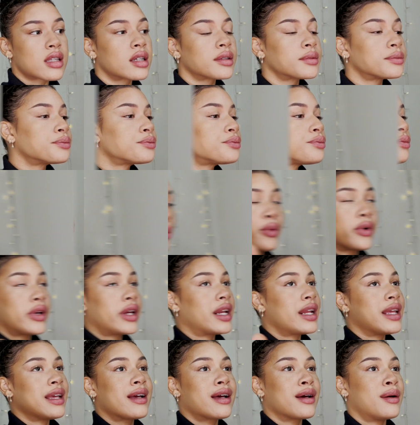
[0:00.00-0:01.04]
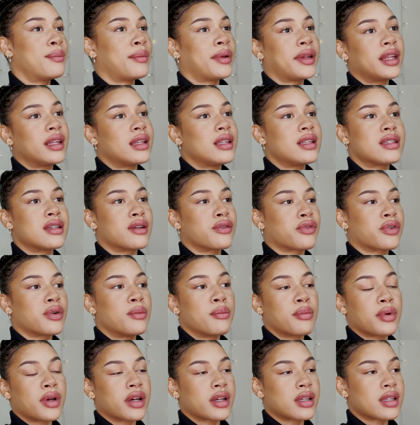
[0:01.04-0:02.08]
So I'm reading completely different
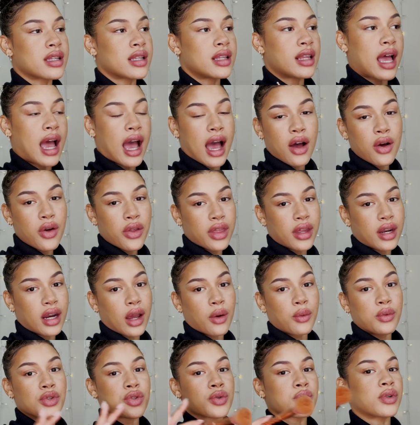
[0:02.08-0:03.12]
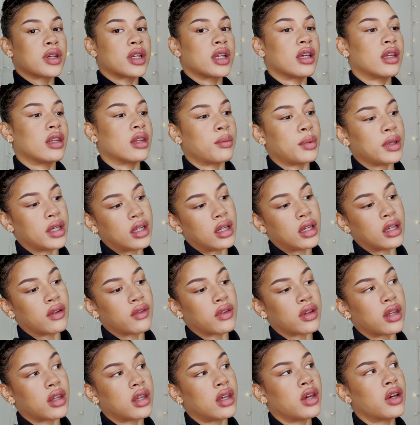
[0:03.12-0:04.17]
books now than I was reading in the beginning of
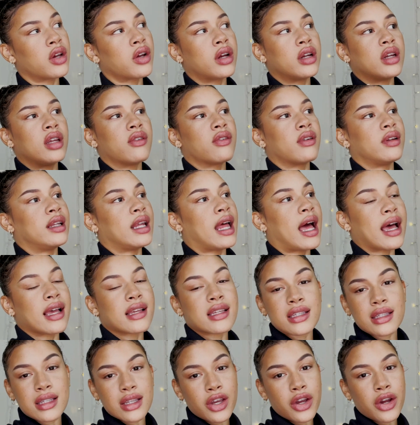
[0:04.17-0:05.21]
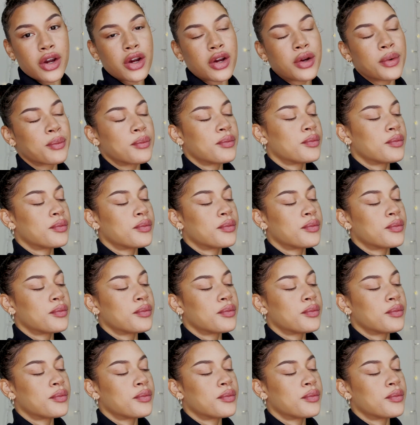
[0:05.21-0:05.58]
the year and even last year.